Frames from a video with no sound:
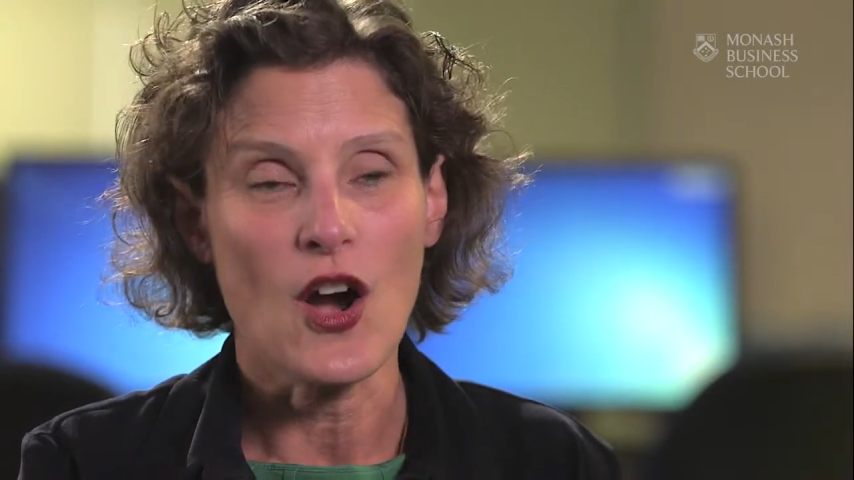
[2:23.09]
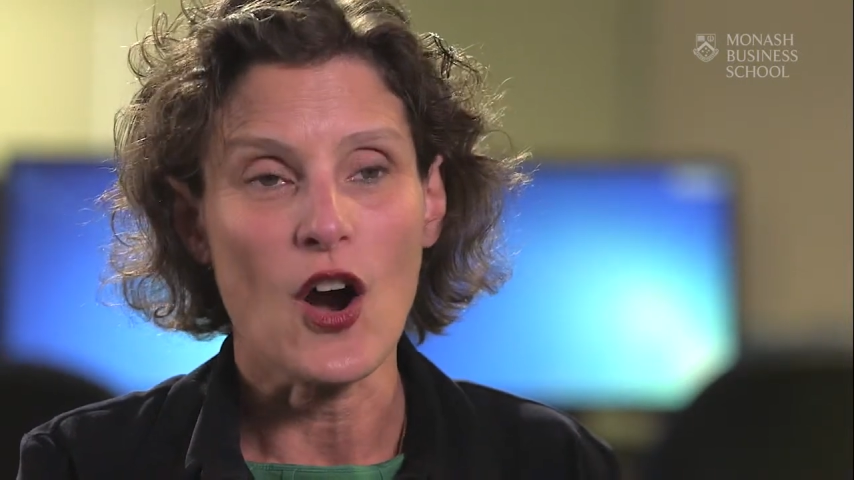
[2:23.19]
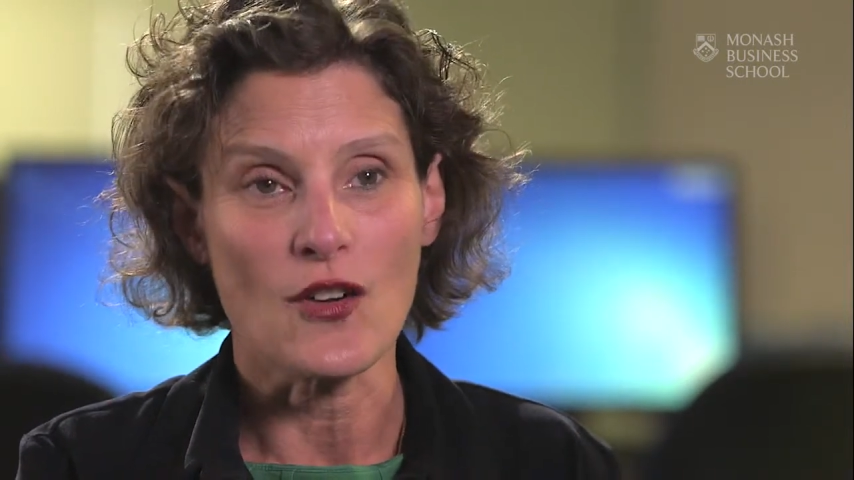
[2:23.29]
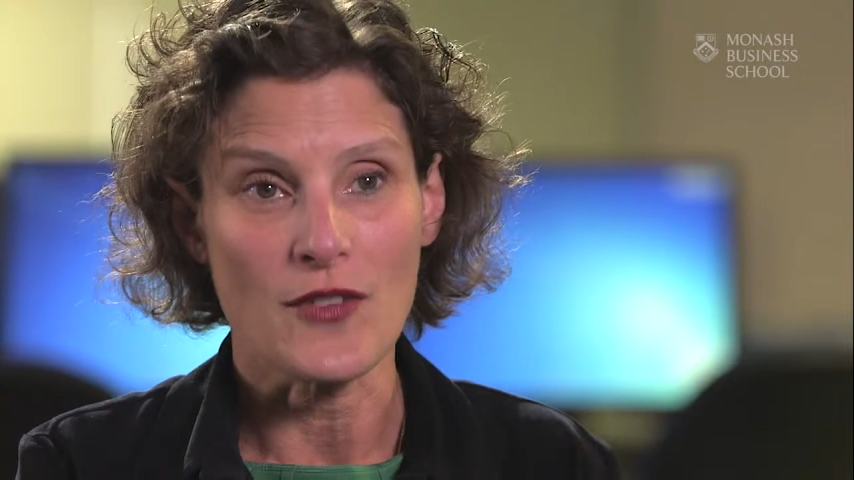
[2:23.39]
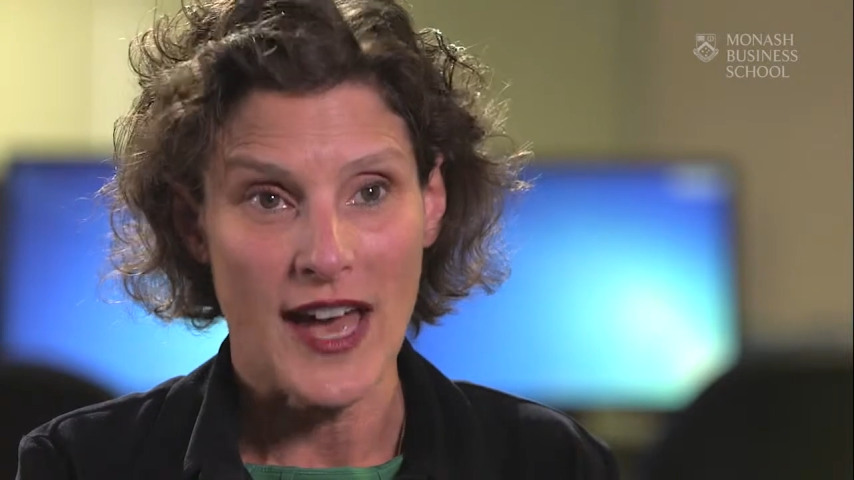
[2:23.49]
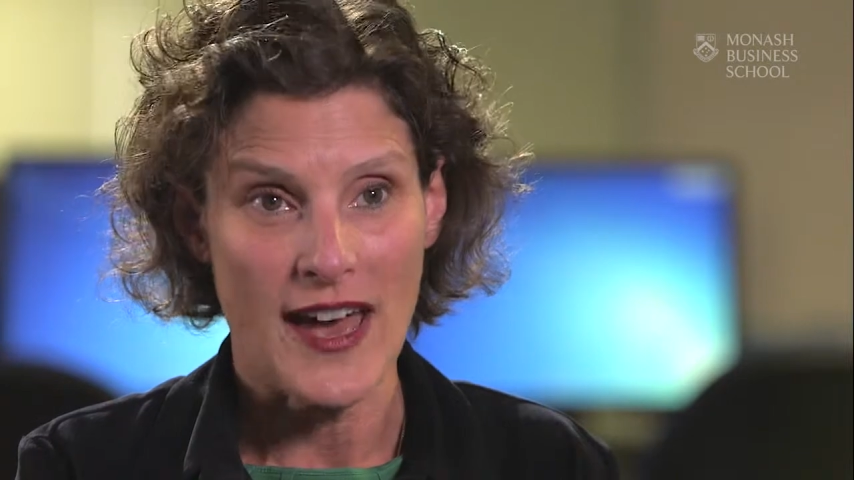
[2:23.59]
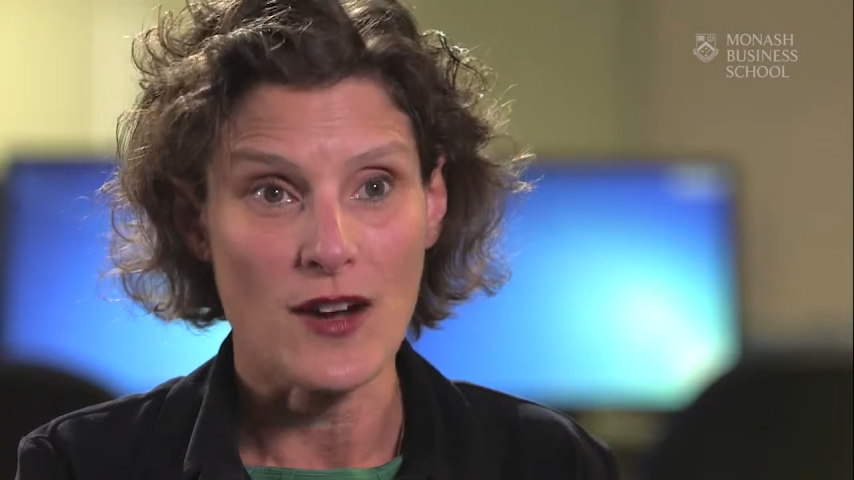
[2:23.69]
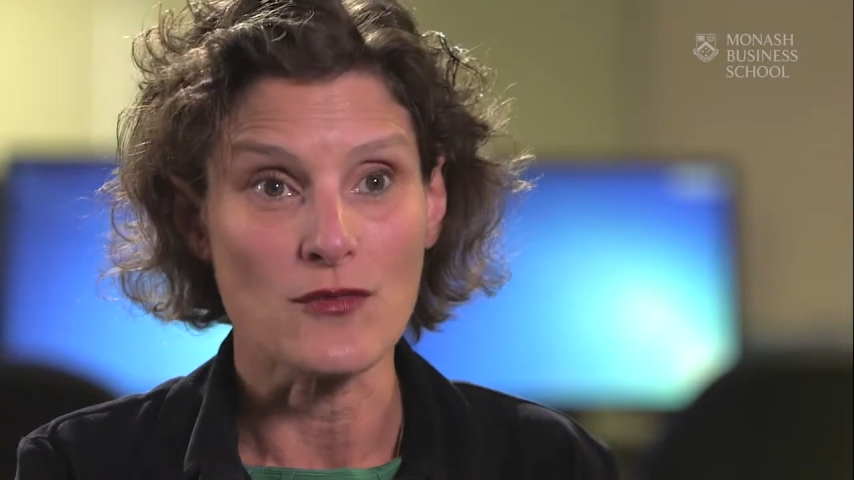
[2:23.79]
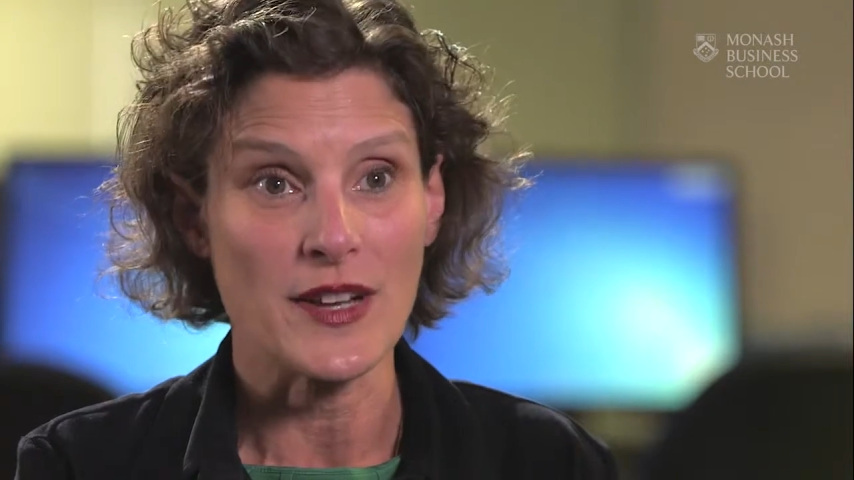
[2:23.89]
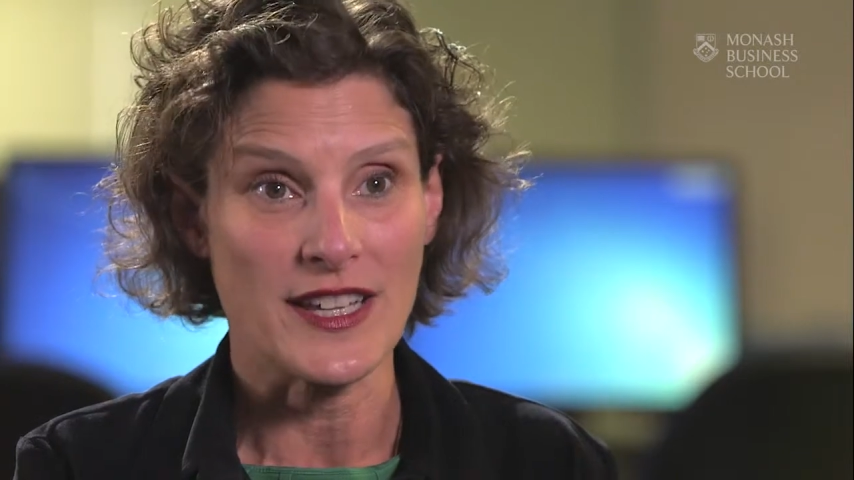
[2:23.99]
of
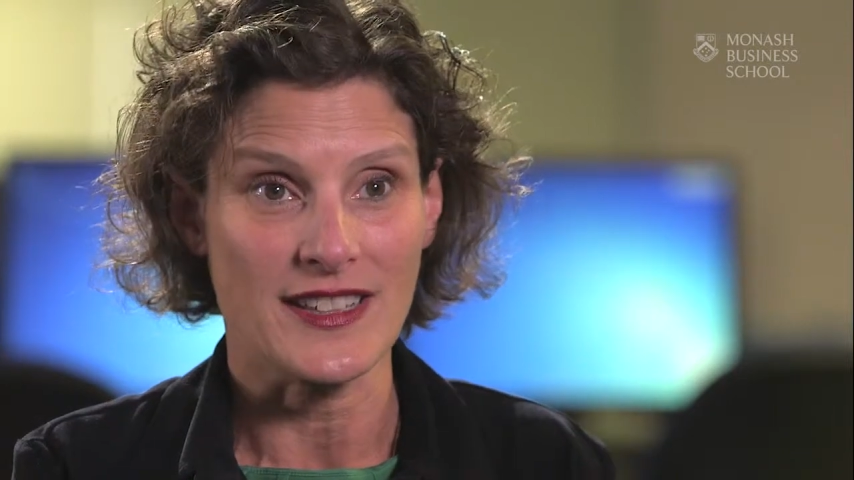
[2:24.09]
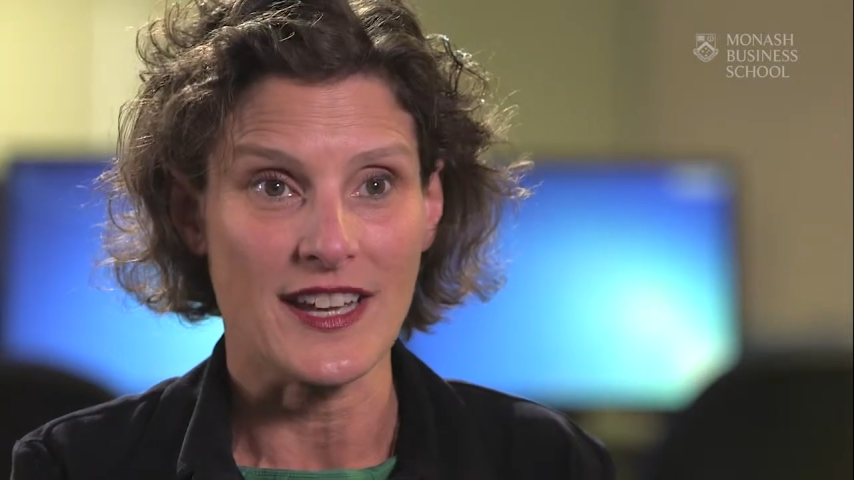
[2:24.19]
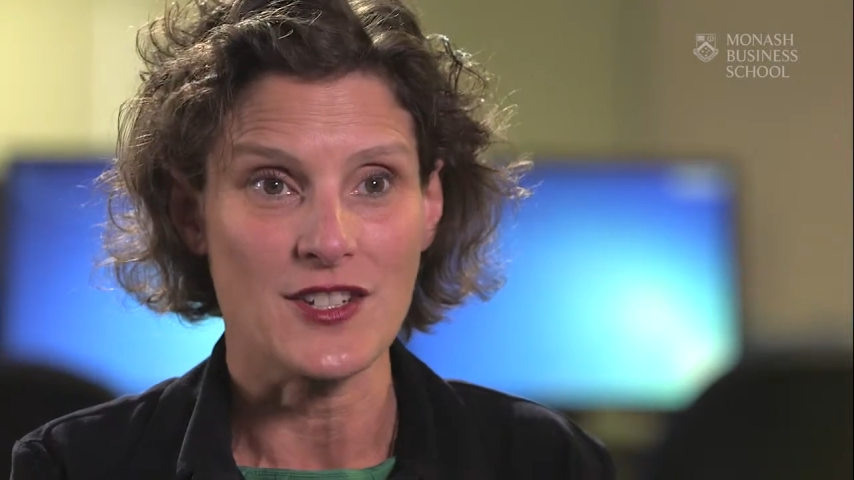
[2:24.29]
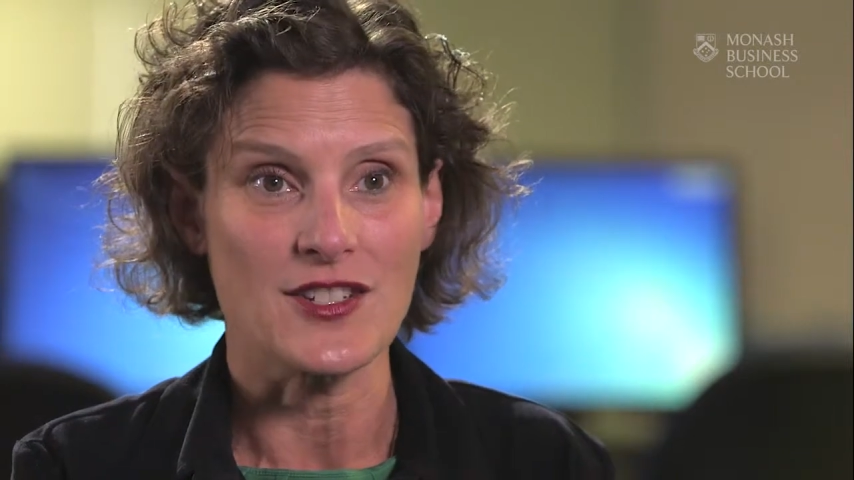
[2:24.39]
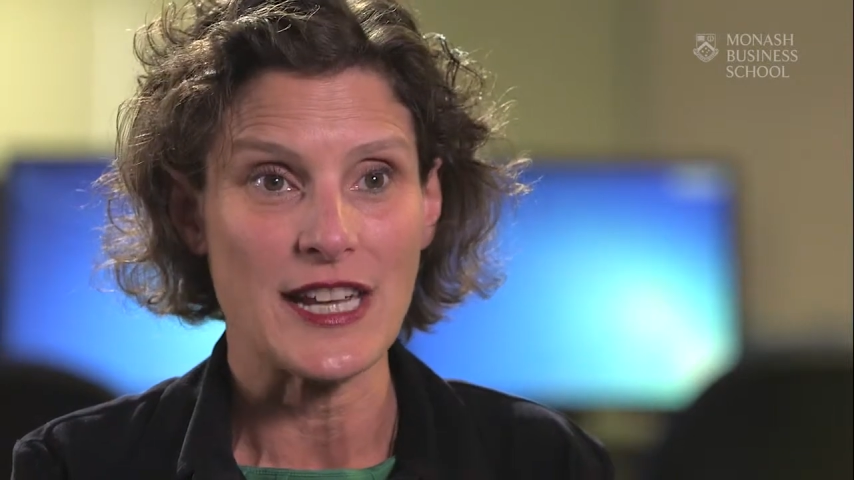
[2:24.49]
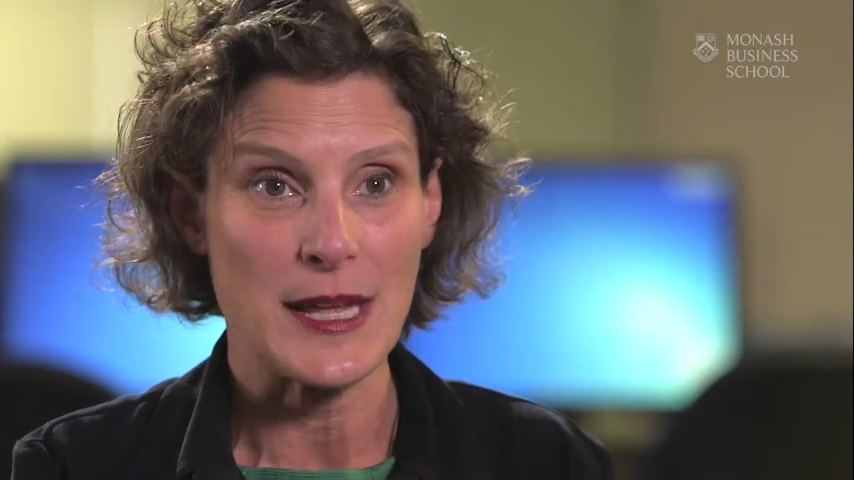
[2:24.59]
how regulation